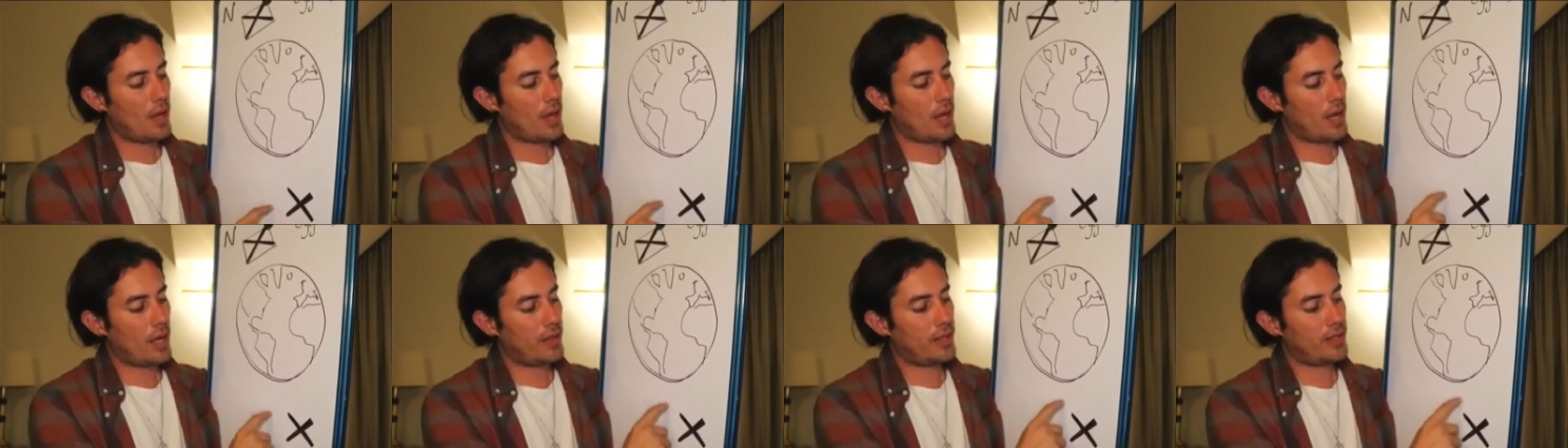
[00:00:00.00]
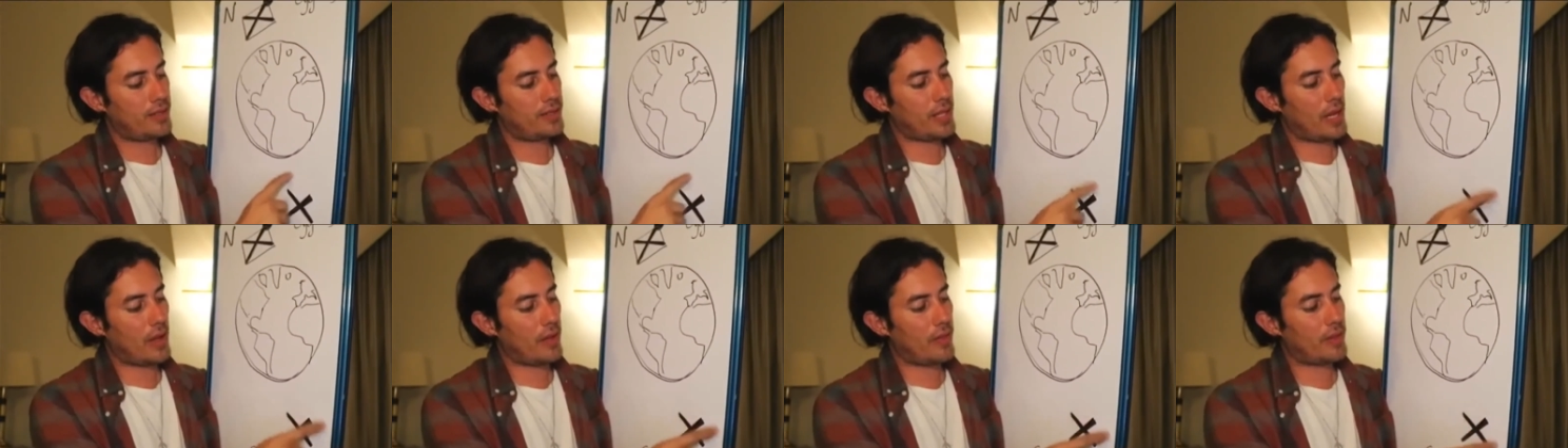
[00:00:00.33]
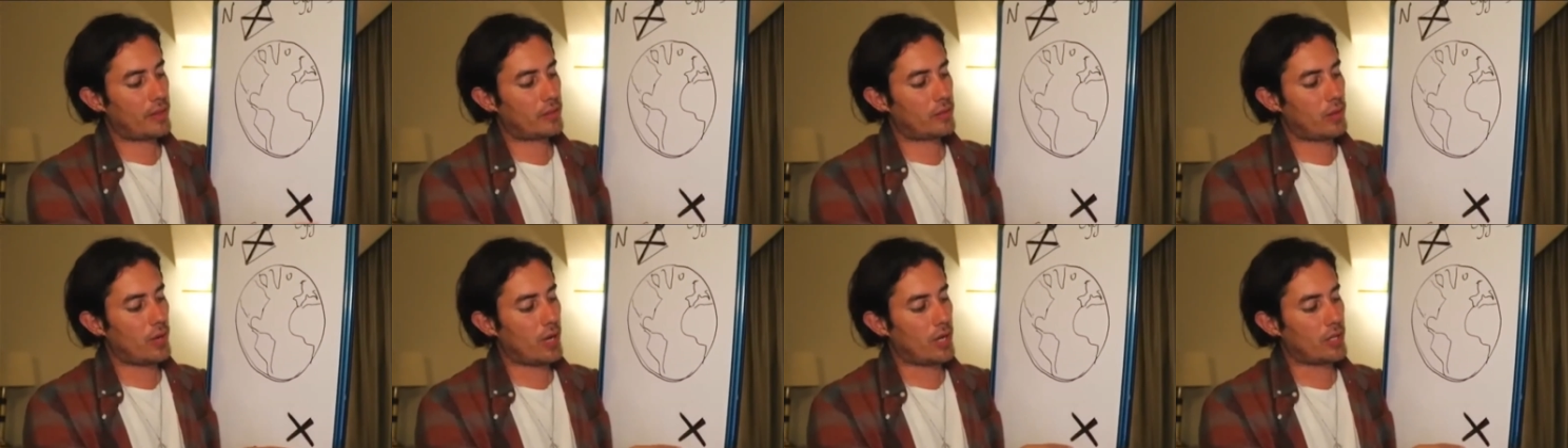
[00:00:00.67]
And the
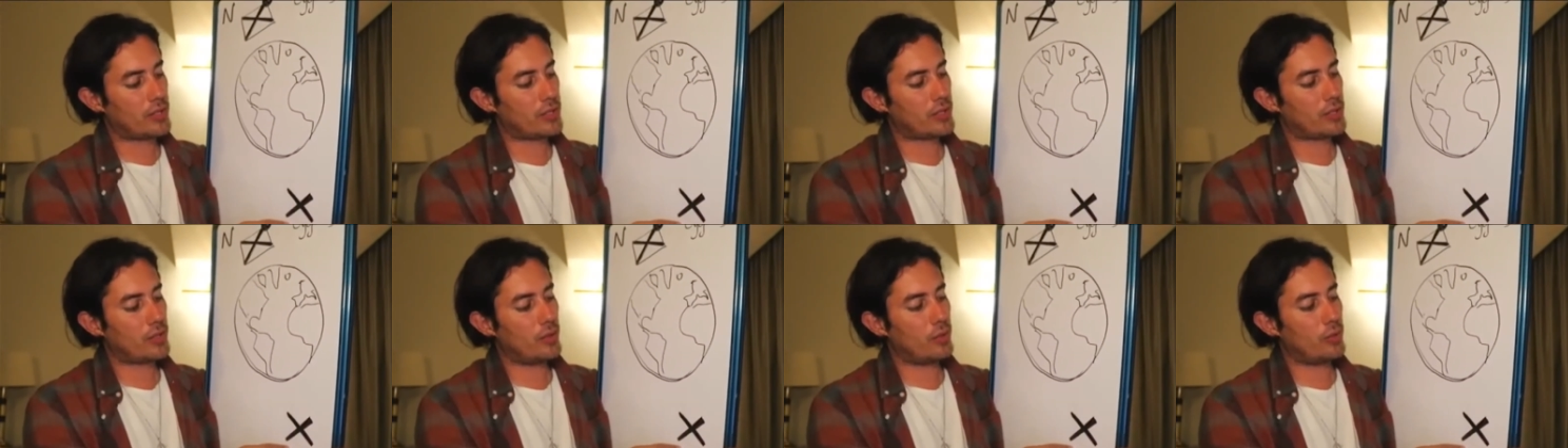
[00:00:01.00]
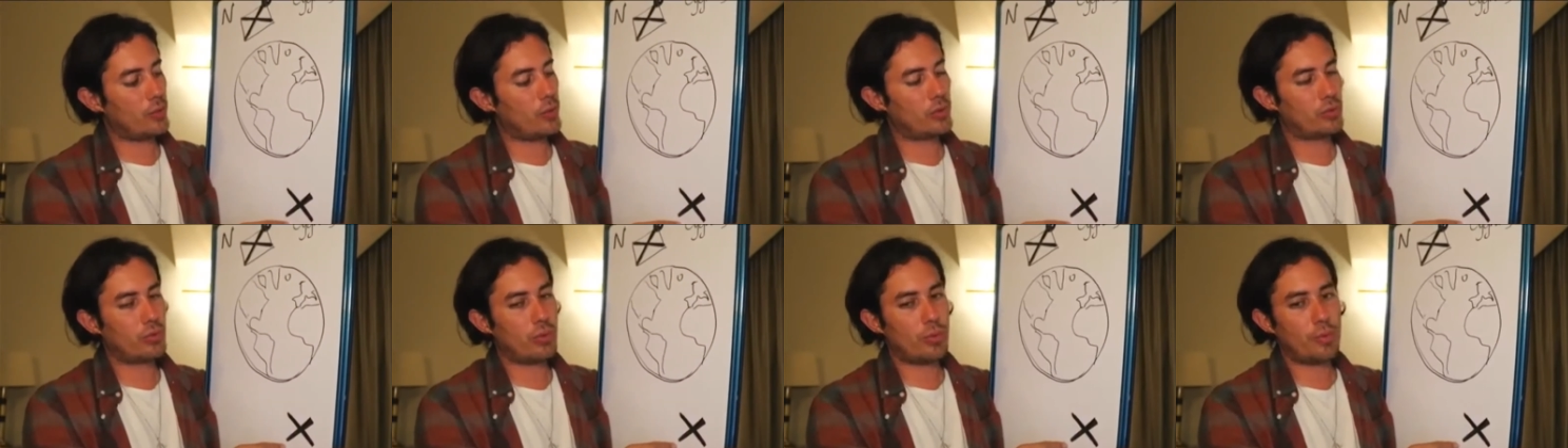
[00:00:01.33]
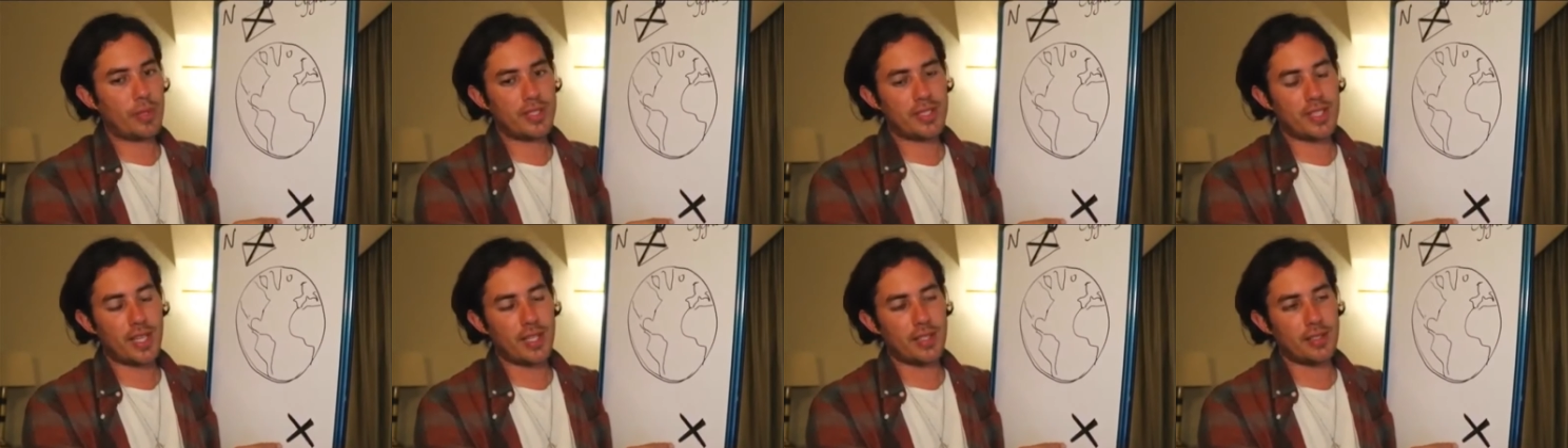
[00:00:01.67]
Southern Cross would
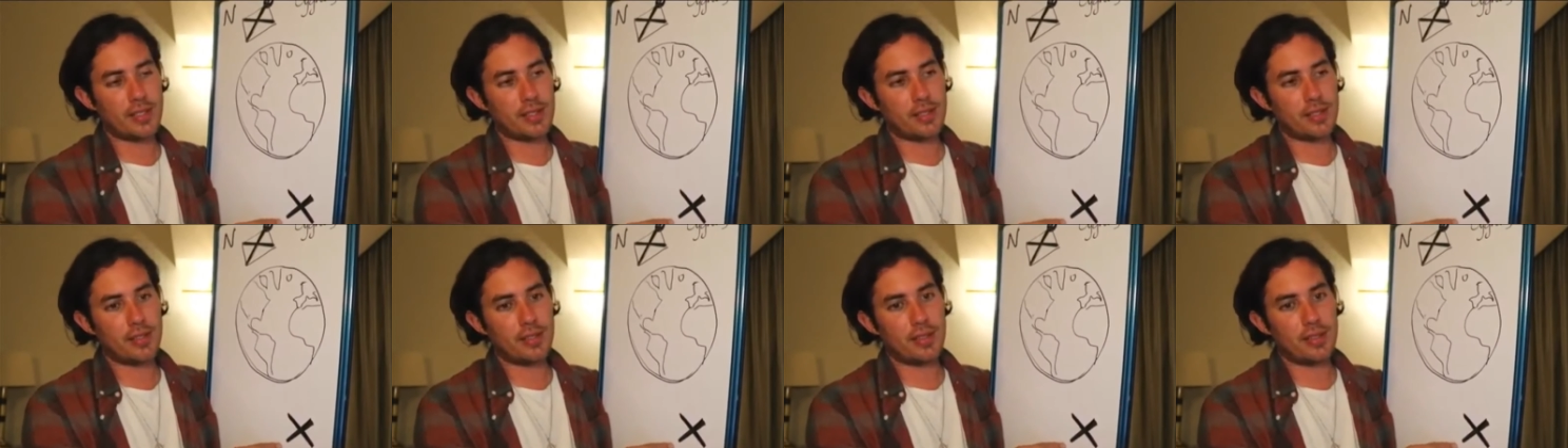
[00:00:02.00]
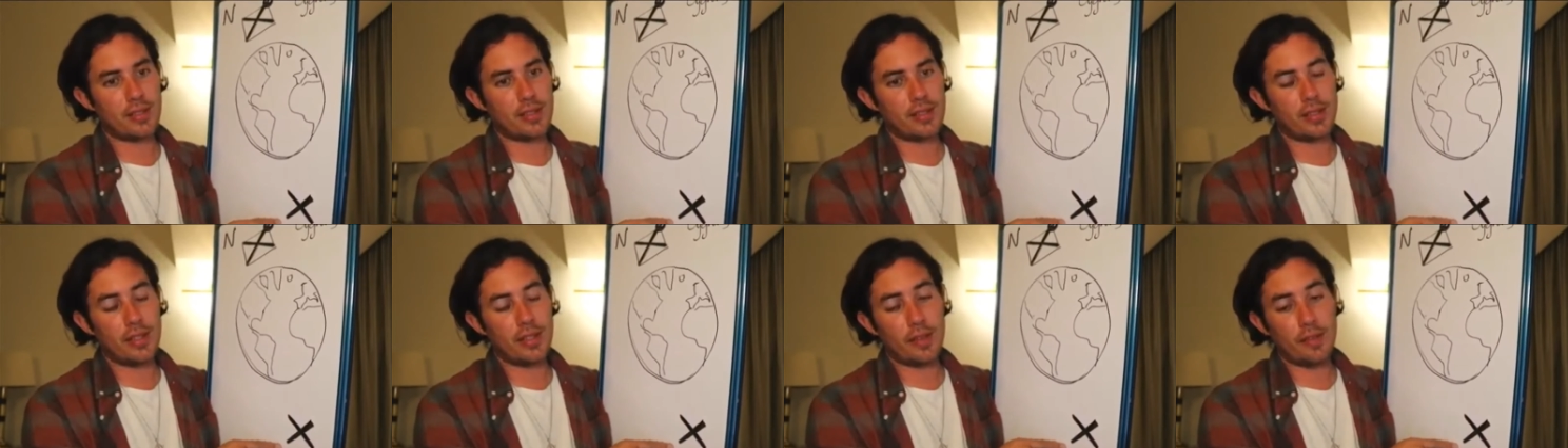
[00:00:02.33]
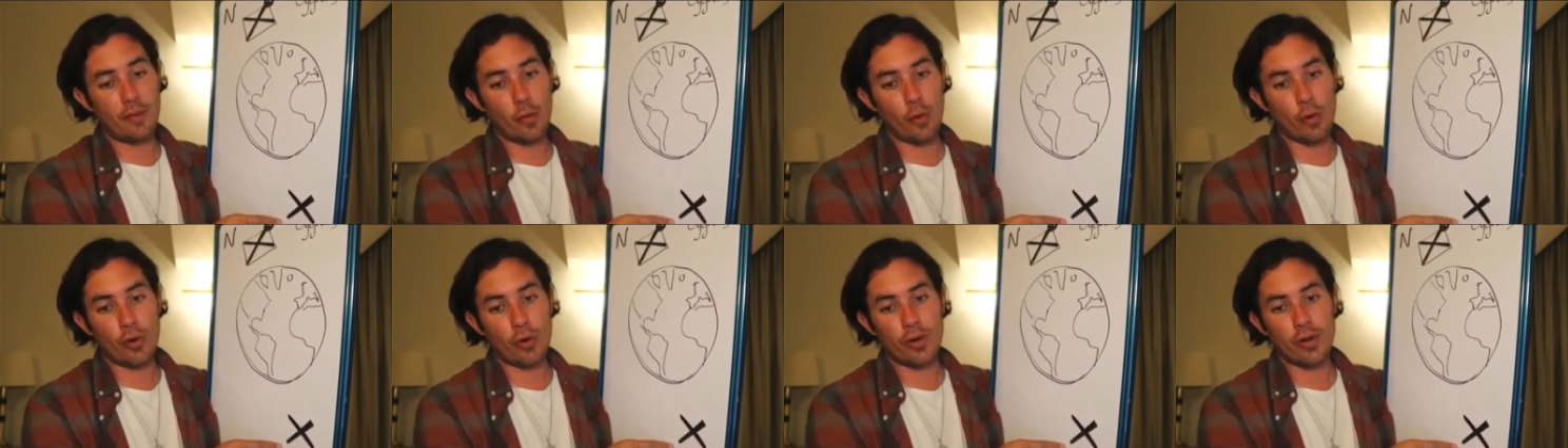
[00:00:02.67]
represent the
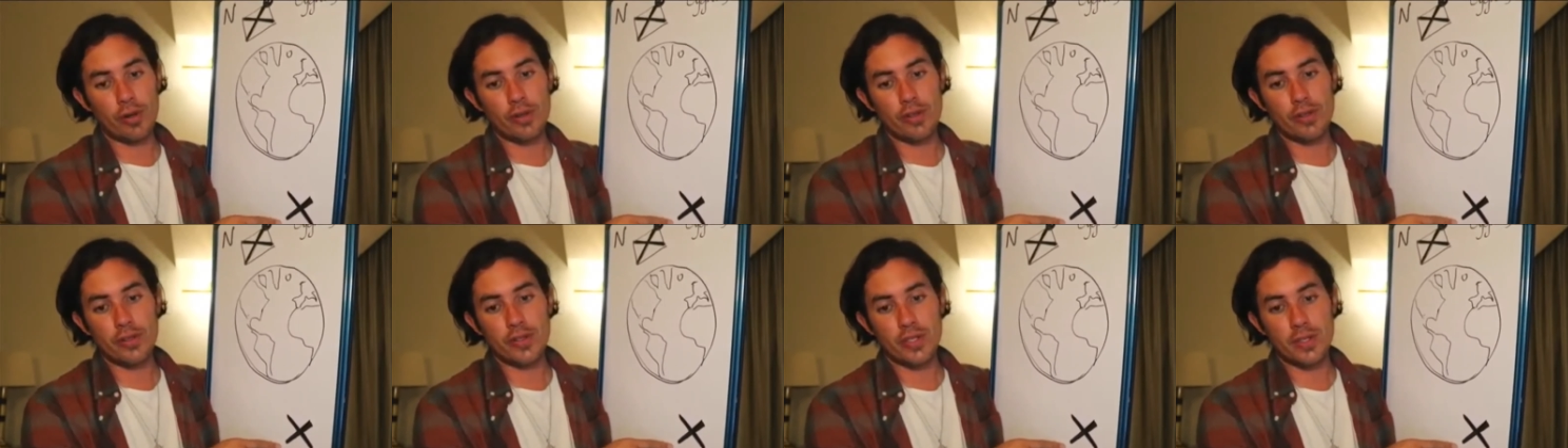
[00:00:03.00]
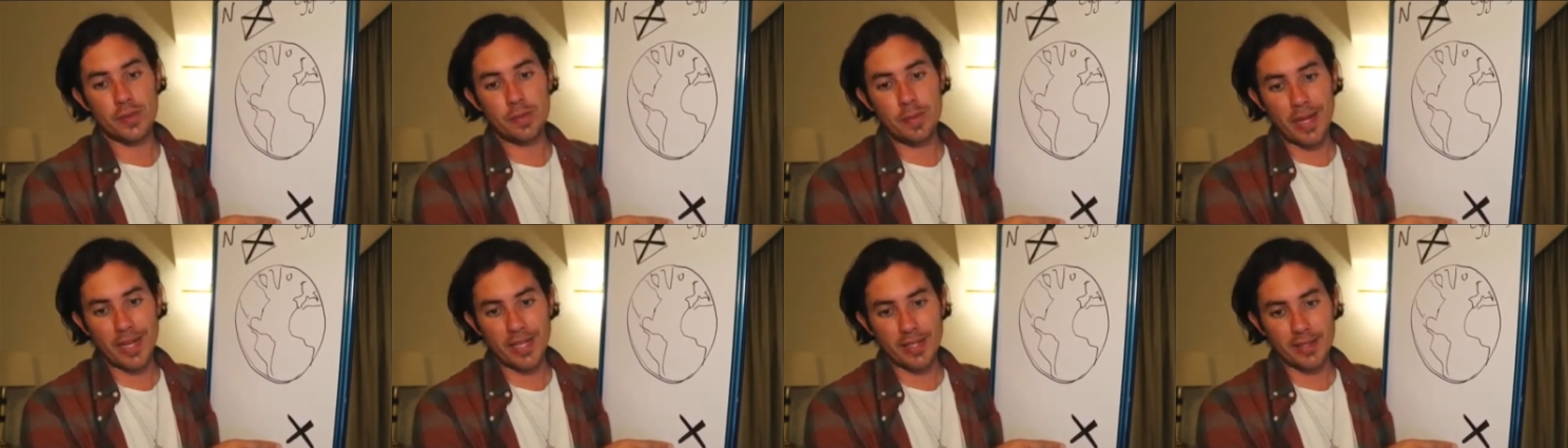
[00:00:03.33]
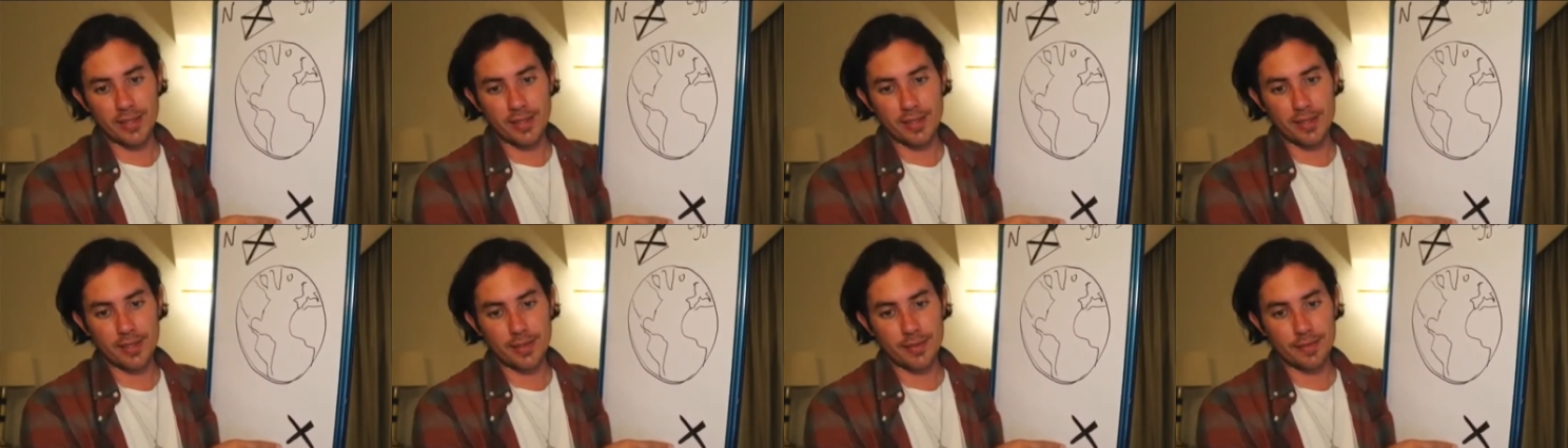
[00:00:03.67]
four
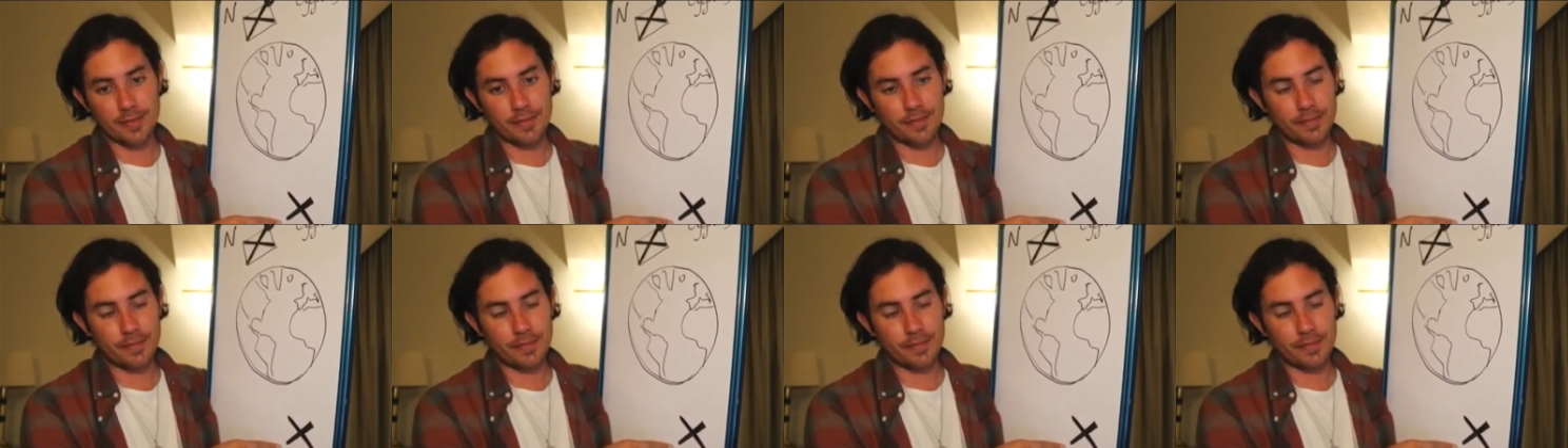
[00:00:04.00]
spaces